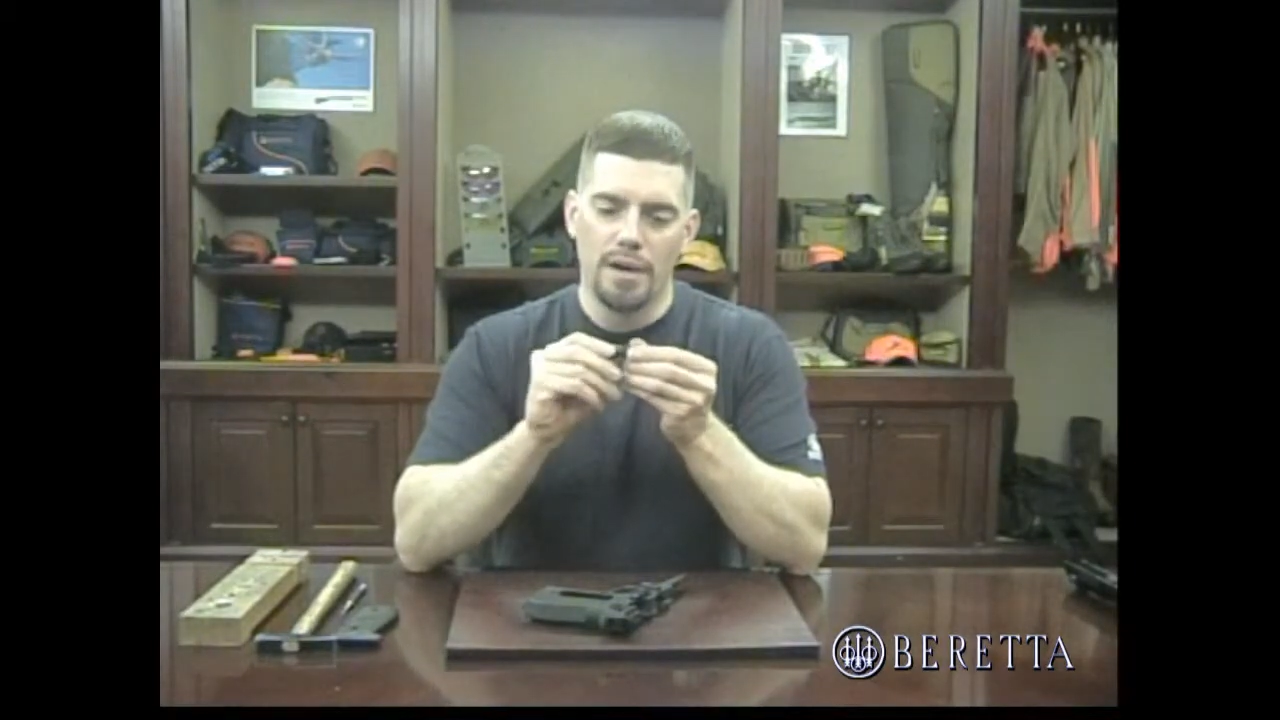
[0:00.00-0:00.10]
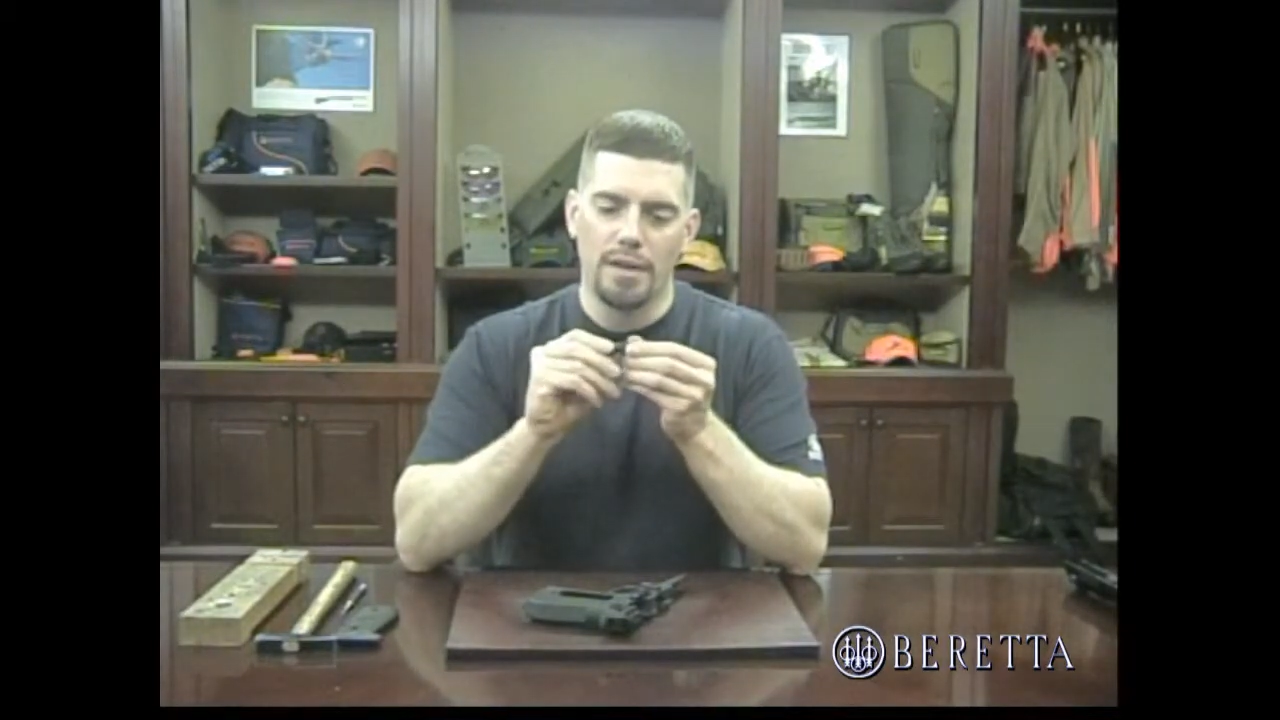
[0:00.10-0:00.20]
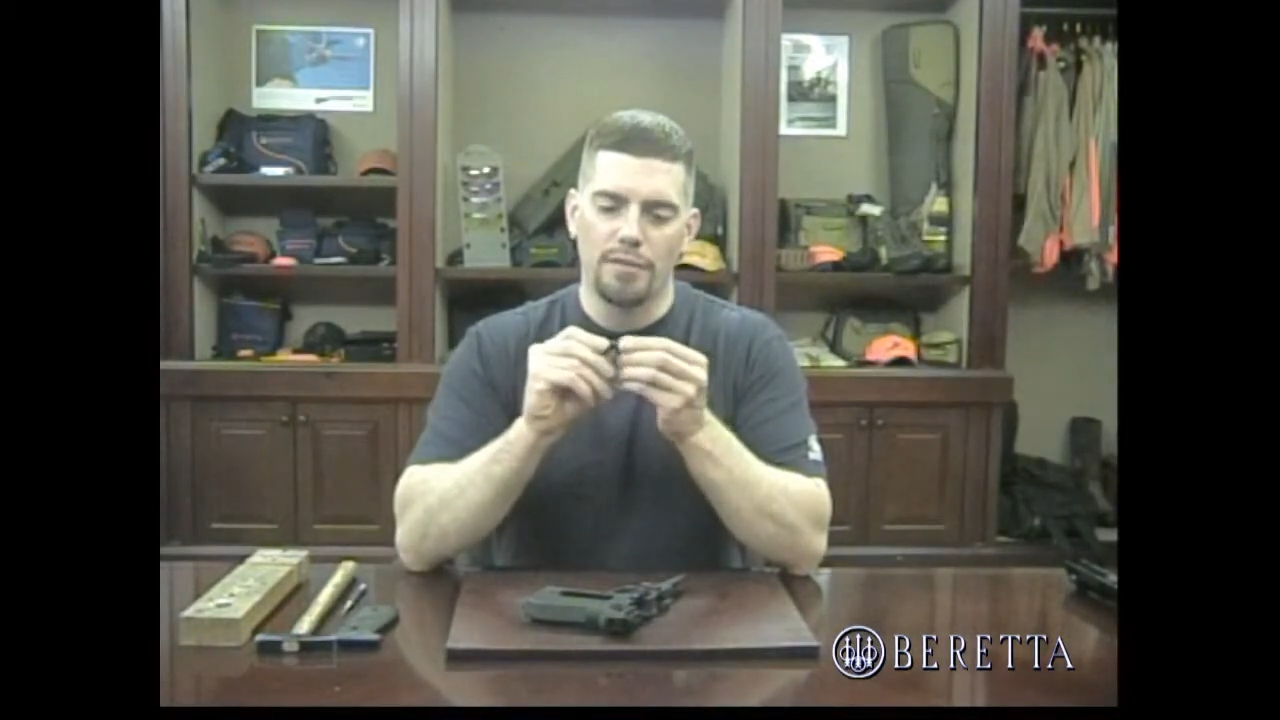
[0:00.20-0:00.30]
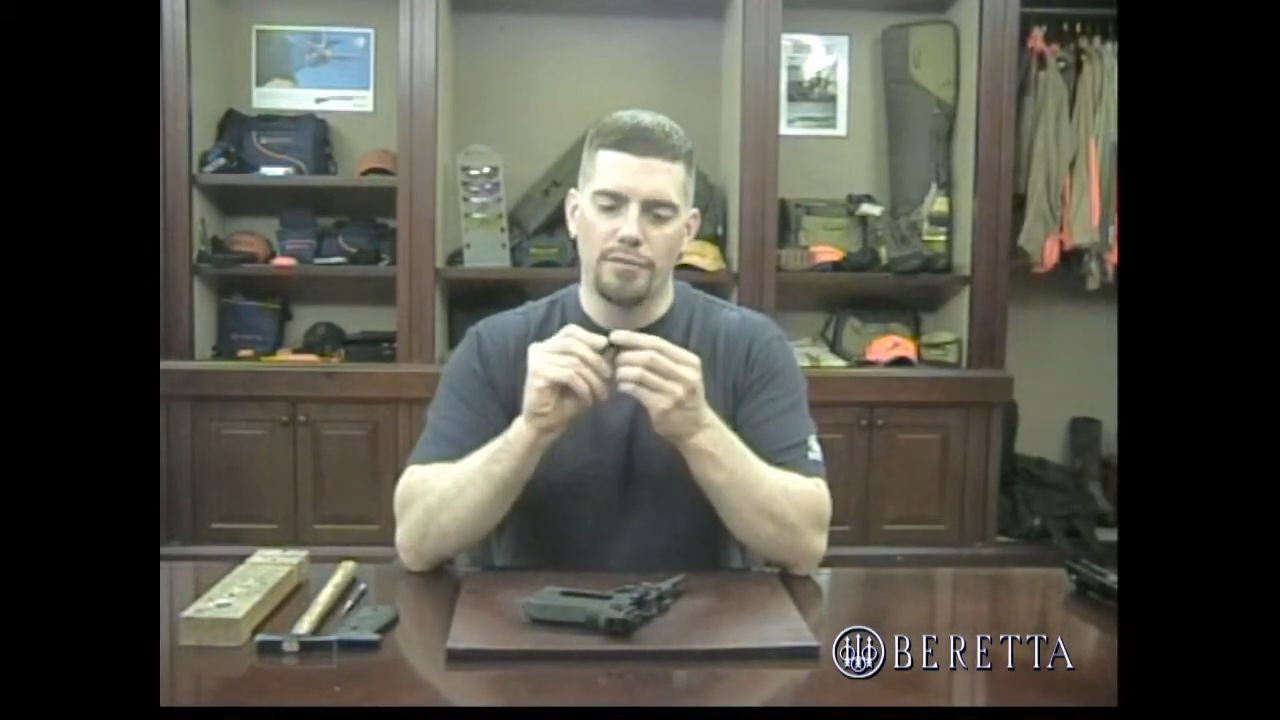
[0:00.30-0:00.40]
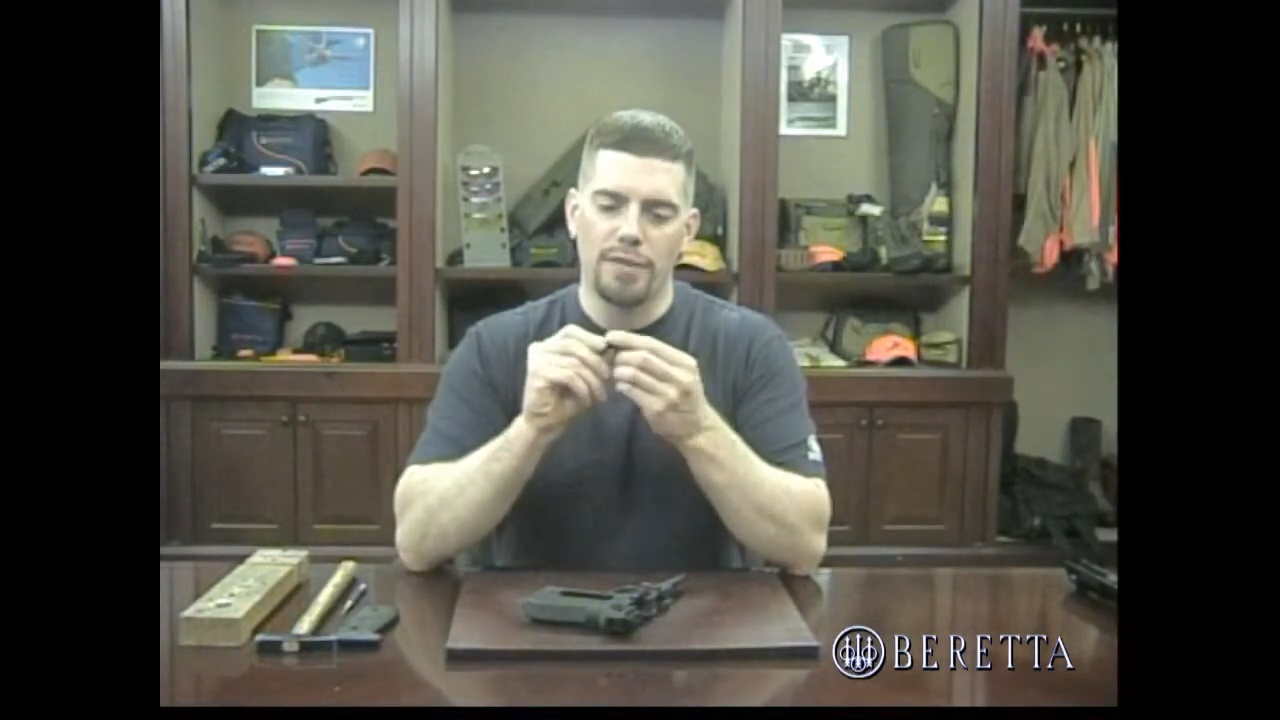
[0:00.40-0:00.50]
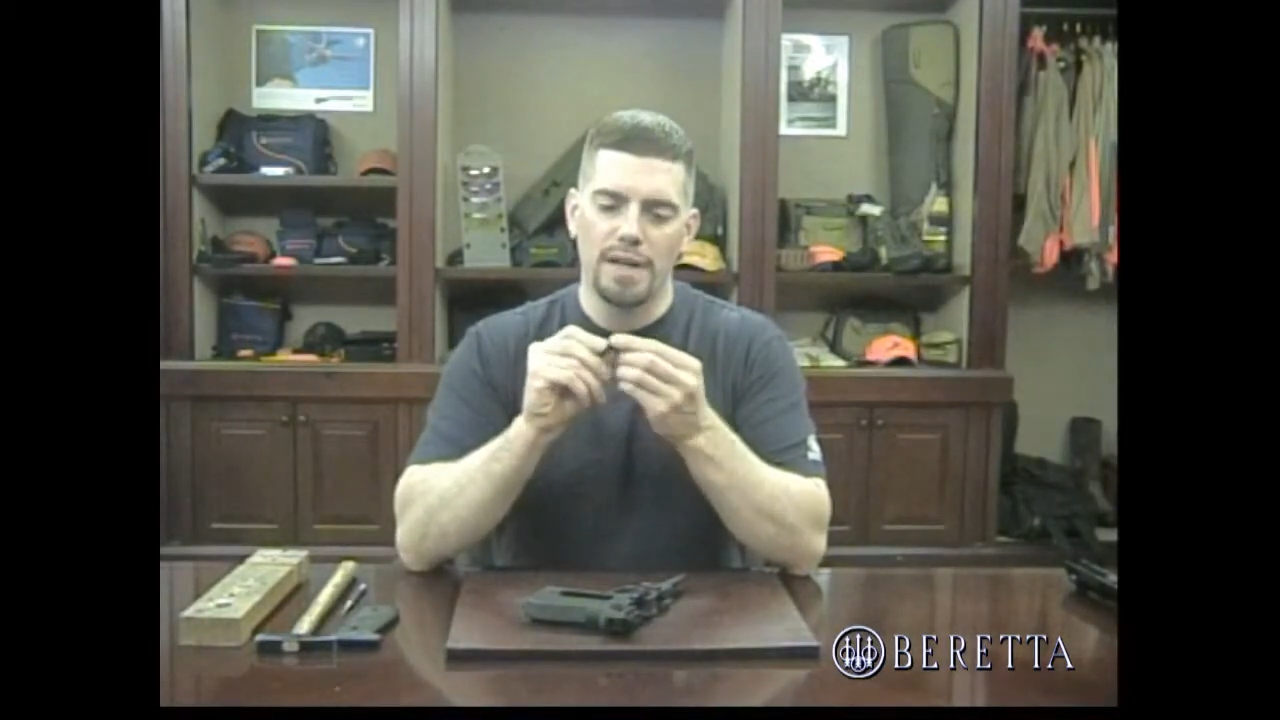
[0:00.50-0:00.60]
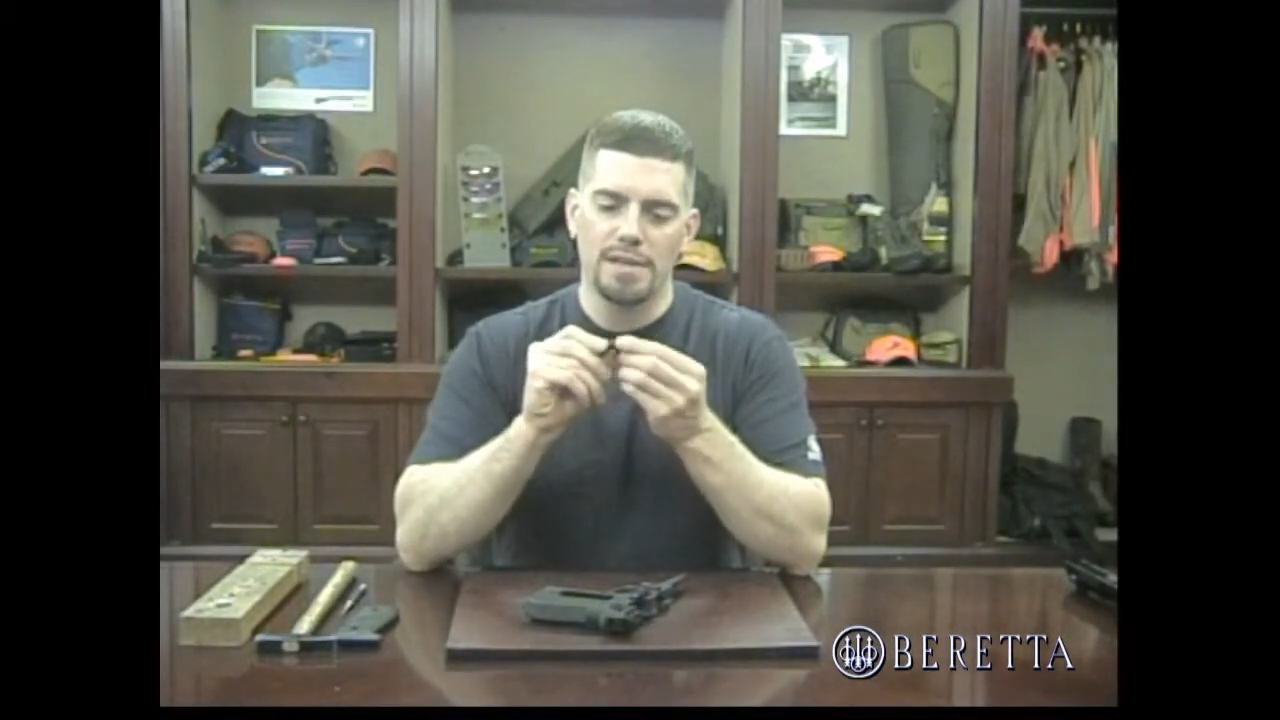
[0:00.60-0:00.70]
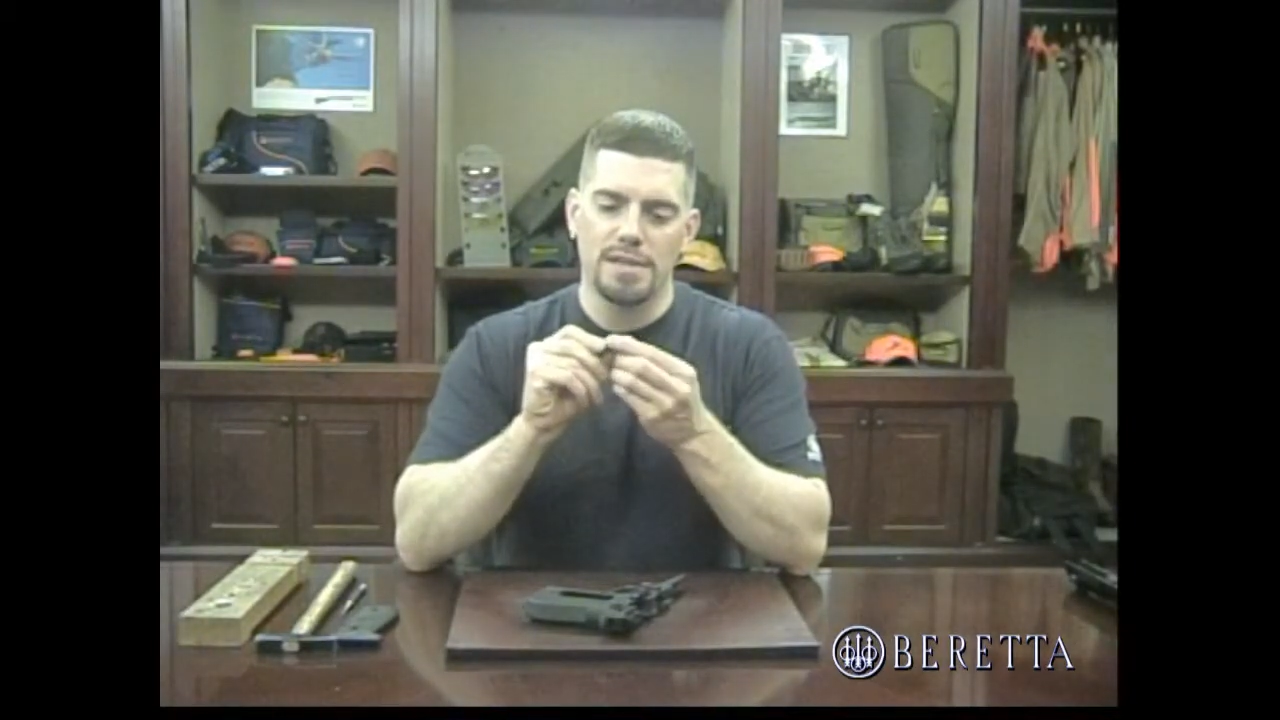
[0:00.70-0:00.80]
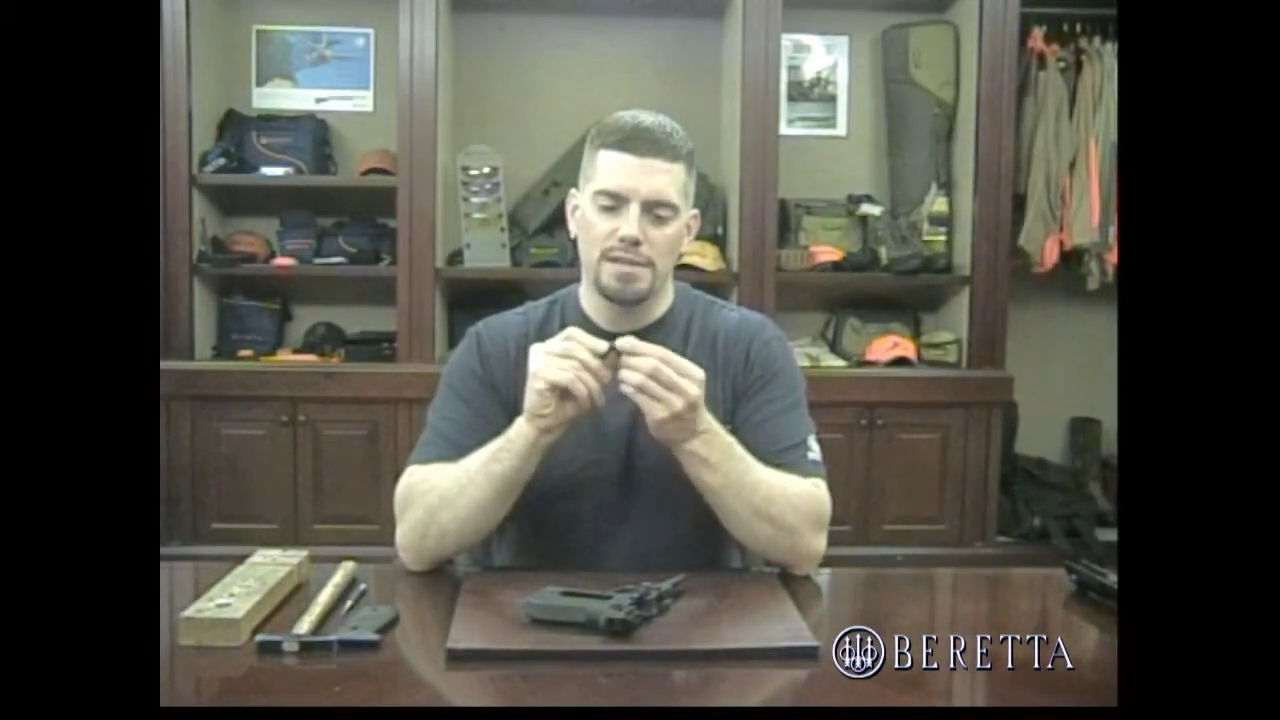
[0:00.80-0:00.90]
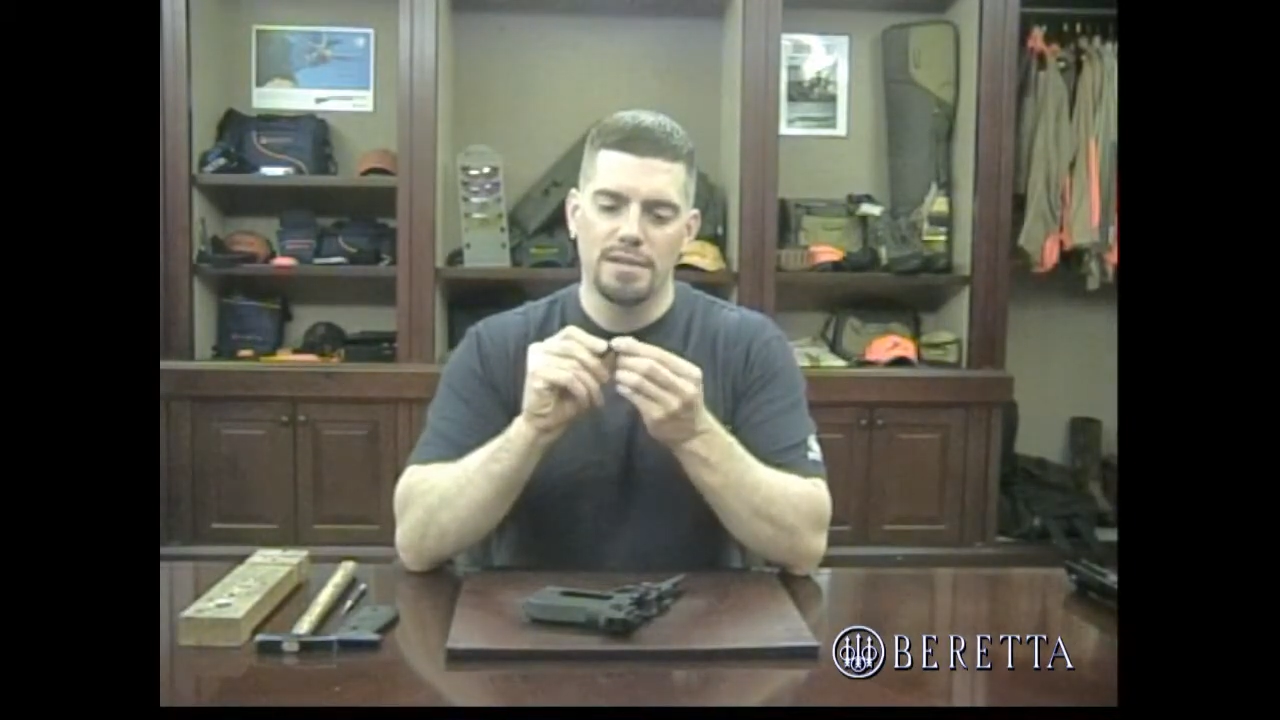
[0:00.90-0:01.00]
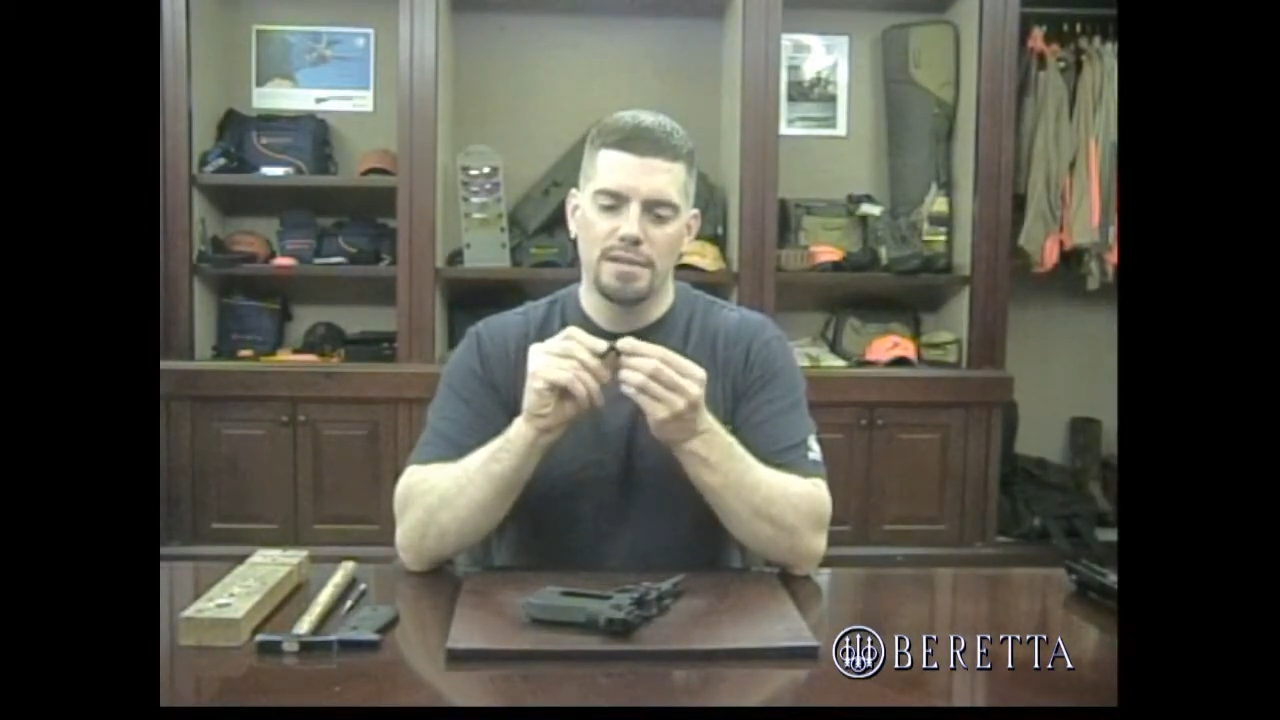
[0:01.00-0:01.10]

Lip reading: on the face